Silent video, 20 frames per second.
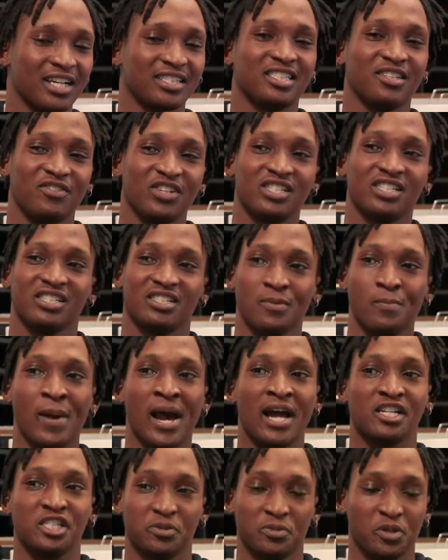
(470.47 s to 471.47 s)
activities is the
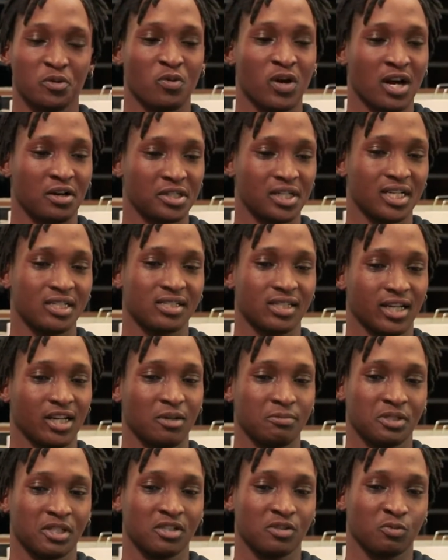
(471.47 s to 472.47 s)
management around us. It
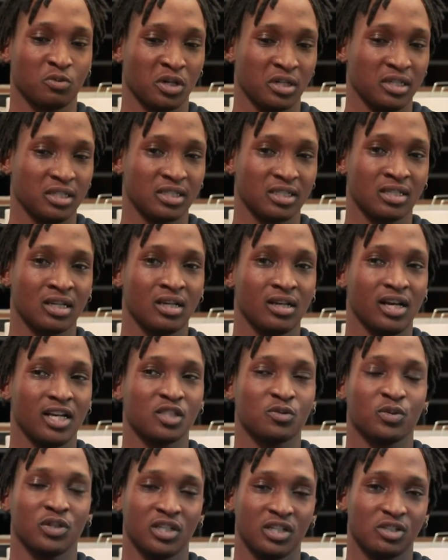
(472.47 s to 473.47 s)
helps us run
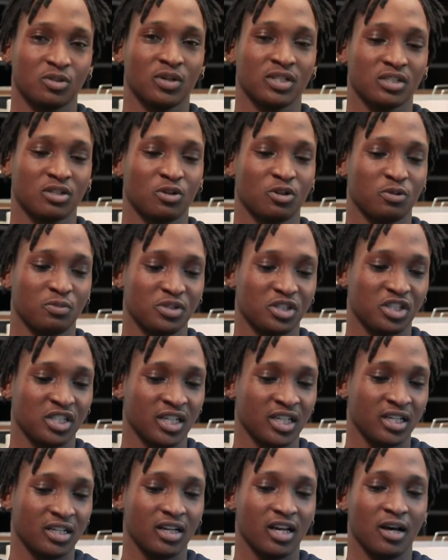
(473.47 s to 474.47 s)
as we need to as an oil
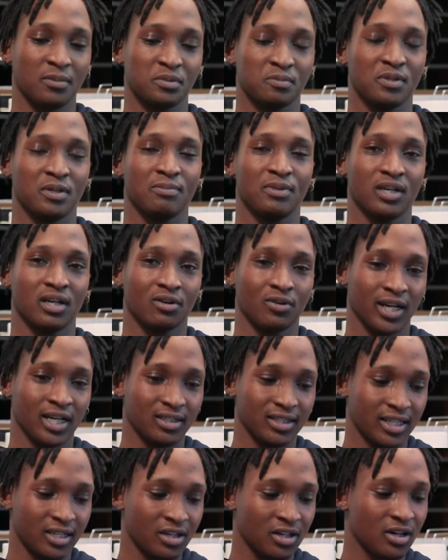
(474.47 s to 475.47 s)
machine. It helps me be a great
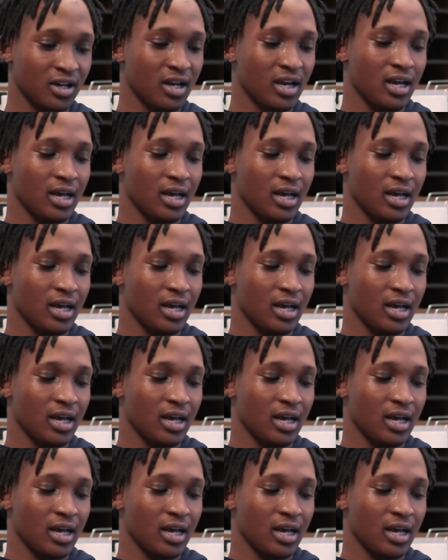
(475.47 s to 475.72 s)
leader.